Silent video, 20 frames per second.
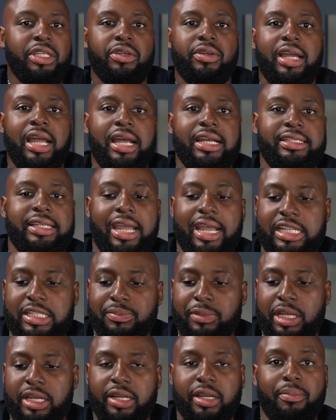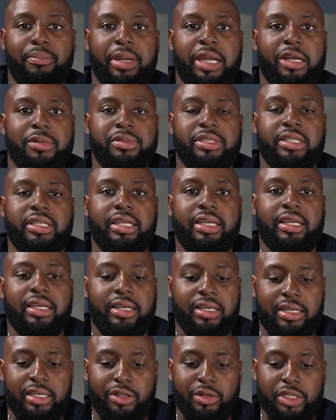of you guys asked me to compare them to the
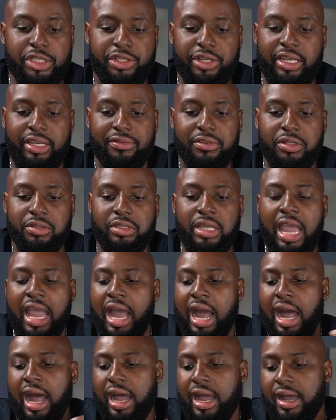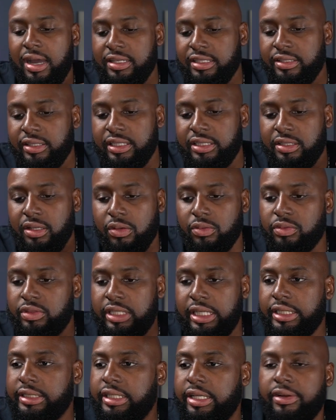uh, Crusher Evos. I honestly don't
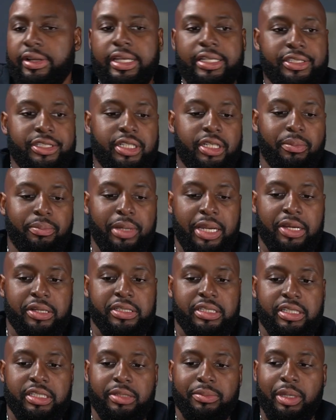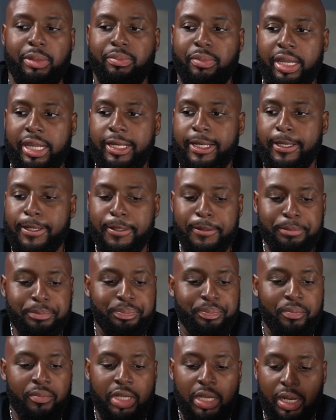think there is a comparison to be made here.
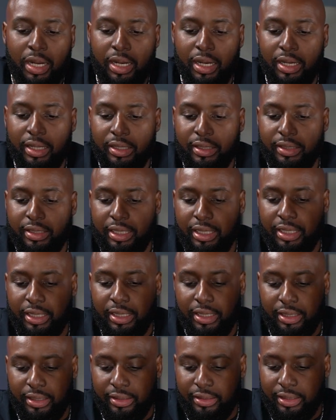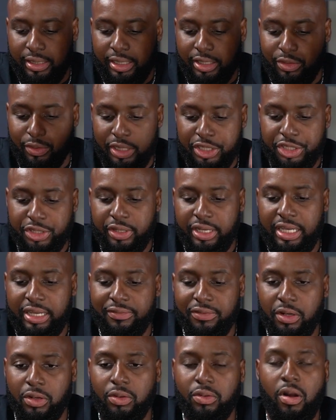Uh, the, the Crusher
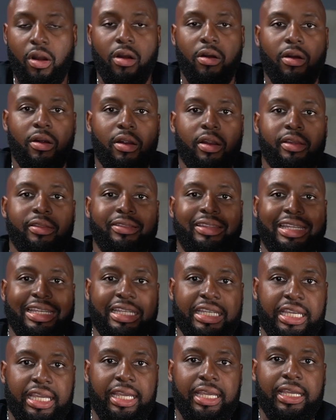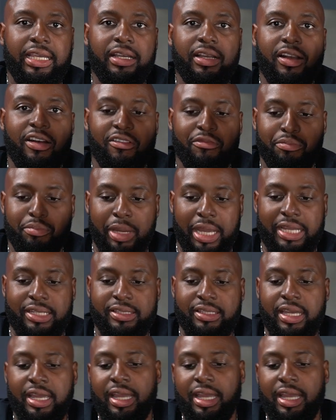Evo are the king of bass.